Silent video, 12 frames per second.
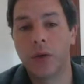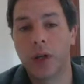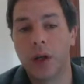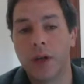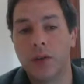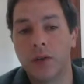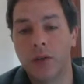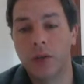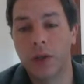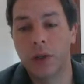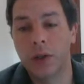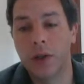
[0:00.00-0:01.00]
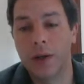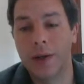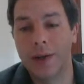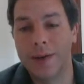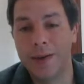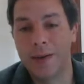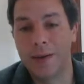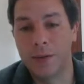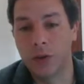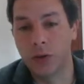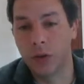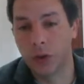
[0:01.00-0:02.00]
and whether it lands in
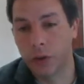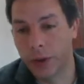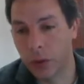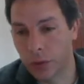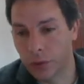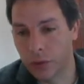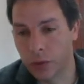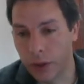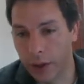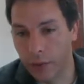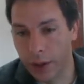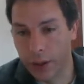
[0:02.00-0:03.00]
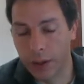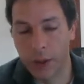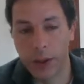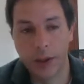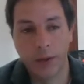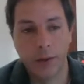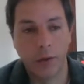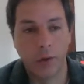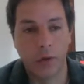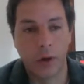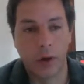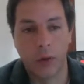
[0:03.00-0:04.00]
an inland or a coastal
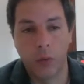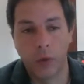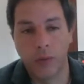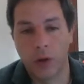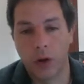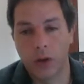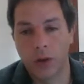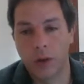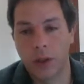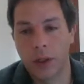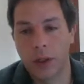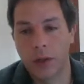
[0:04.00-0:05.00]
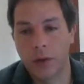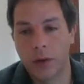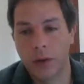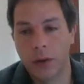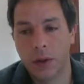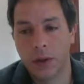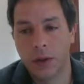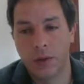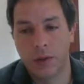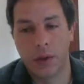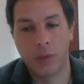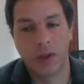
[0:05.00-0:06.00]
area. So we've got
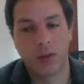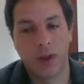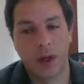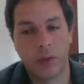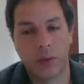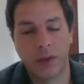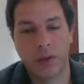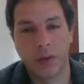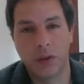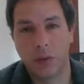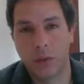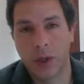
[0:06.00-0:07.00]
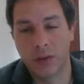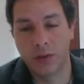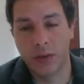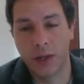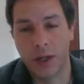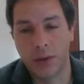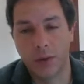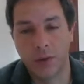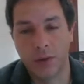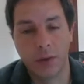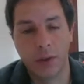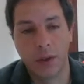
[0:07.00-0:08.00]
here same example as in the
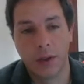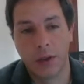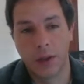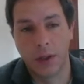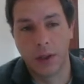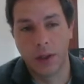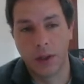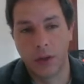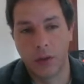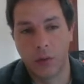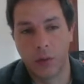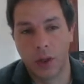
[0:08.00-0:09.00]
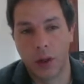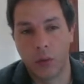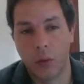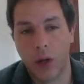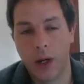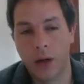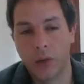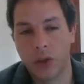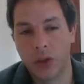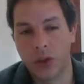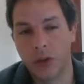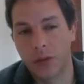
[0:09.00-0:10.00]
masterclass in
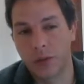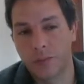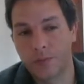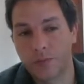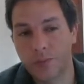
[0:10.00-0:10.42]
omega 1,